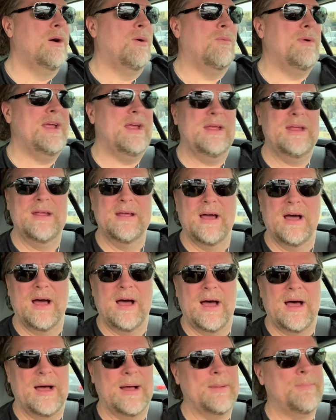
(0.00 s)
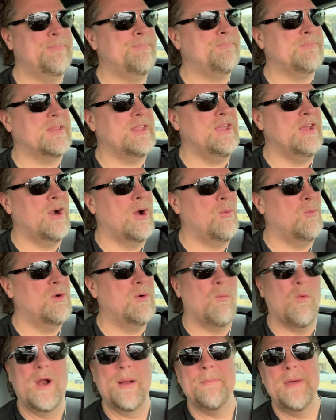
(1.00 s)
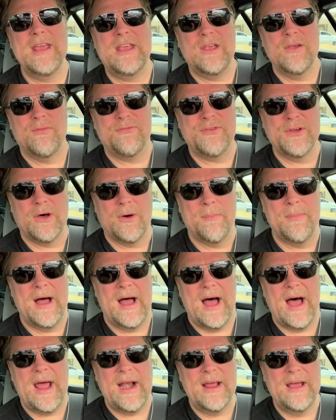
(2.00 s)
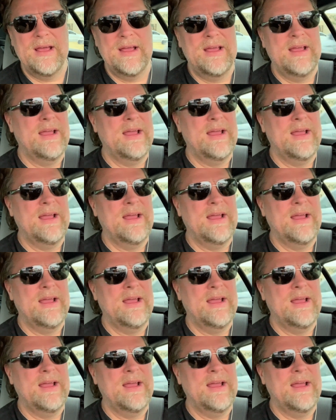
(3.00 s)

we um, you know, want to make you feel bad.